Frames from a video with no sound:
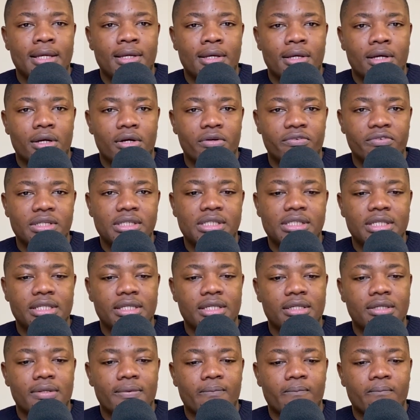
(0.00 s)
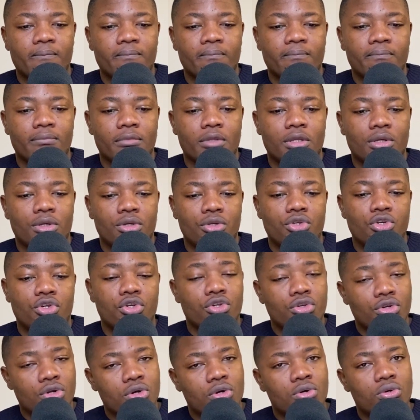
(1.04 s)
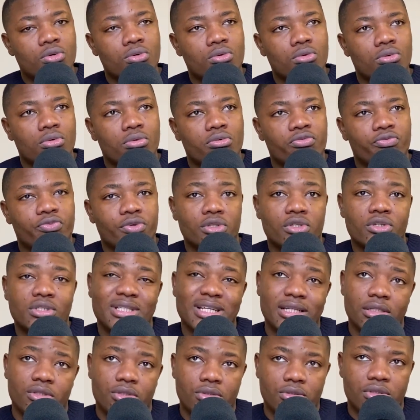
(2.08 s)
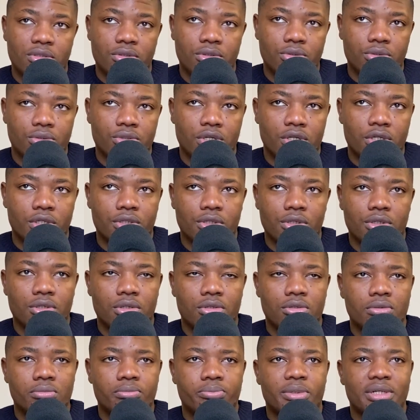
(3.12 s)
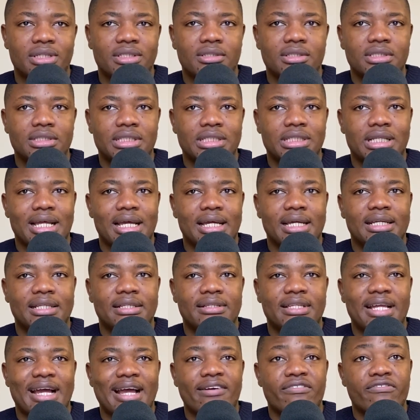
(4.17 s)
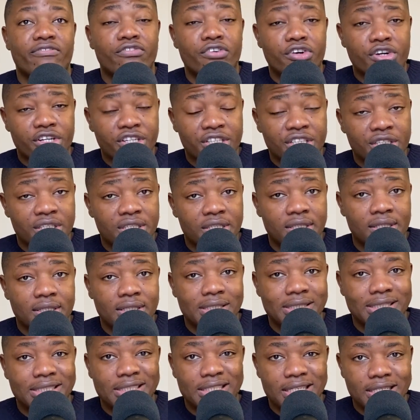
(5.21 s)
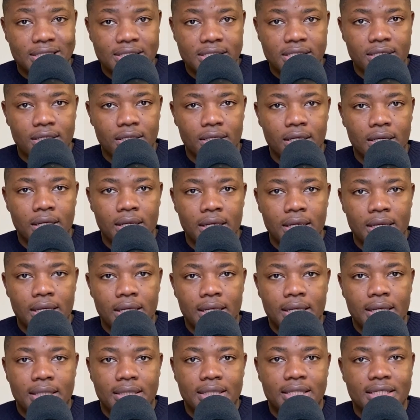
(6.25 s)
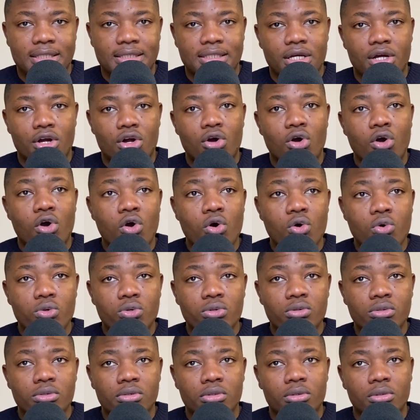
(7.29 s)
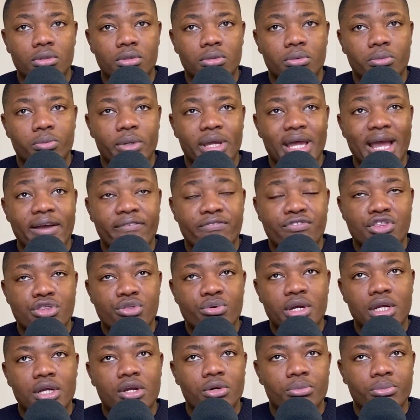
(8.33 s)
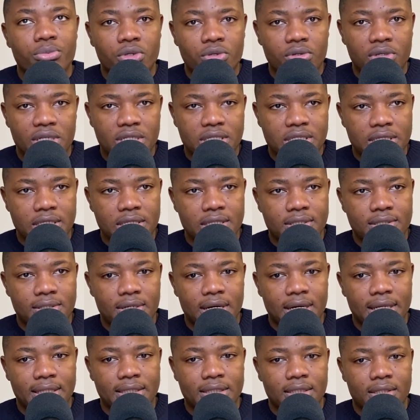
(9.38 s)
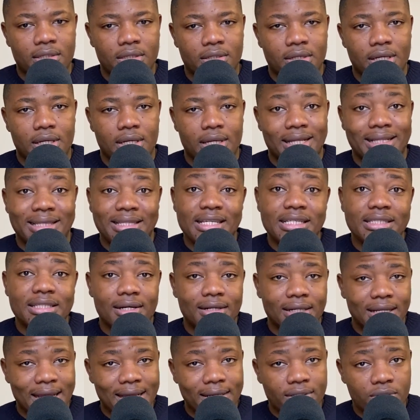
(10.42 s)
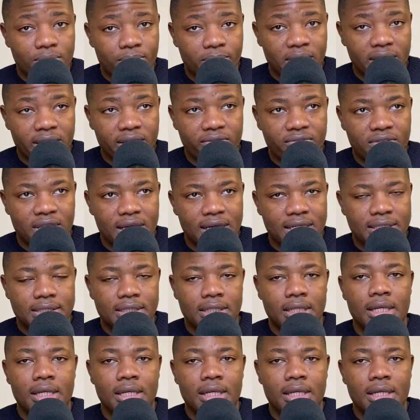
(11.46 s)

obviously, for those that do not know, Brussels is like a diverse city. We have three communities, right? At least I'd like to believe that.